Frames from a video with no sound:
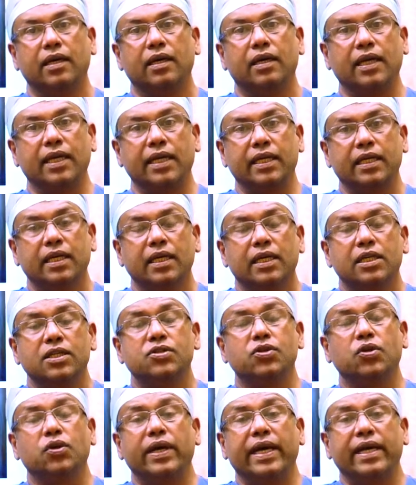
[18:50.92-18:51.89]
right?
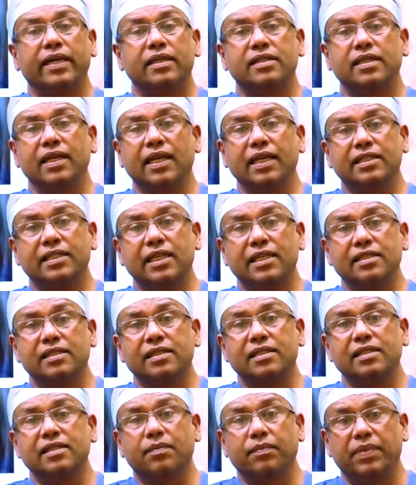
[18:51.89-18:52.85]
So X-ray
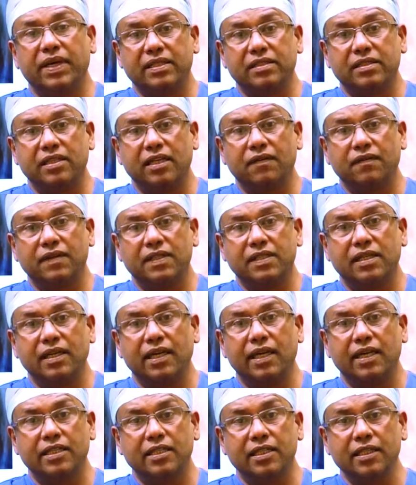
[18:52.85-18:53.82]
chest is the best
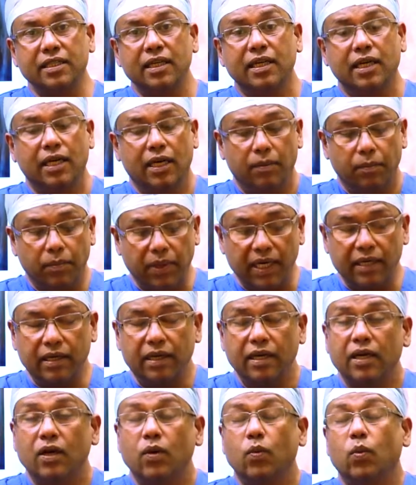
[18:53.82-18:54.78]
investigation.
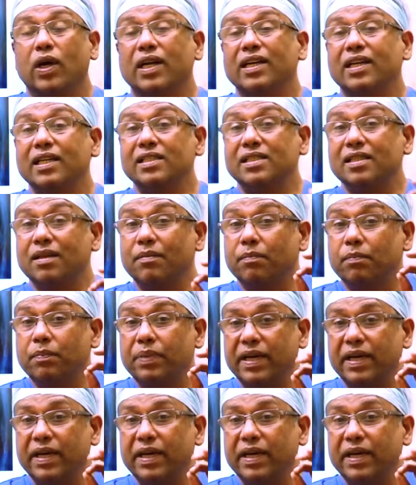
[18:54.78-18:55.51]
But what is the